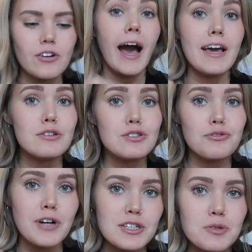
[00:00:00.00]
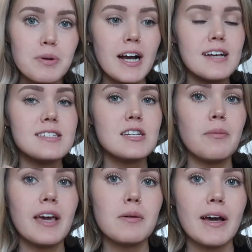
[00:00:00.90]
I use a French press to
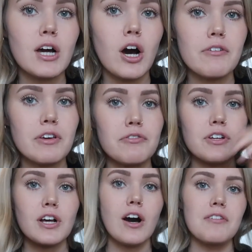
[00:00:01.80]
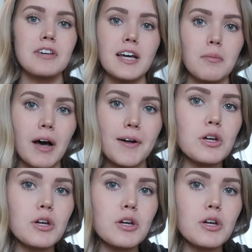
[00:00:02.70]
make my coffee for the coffee enema.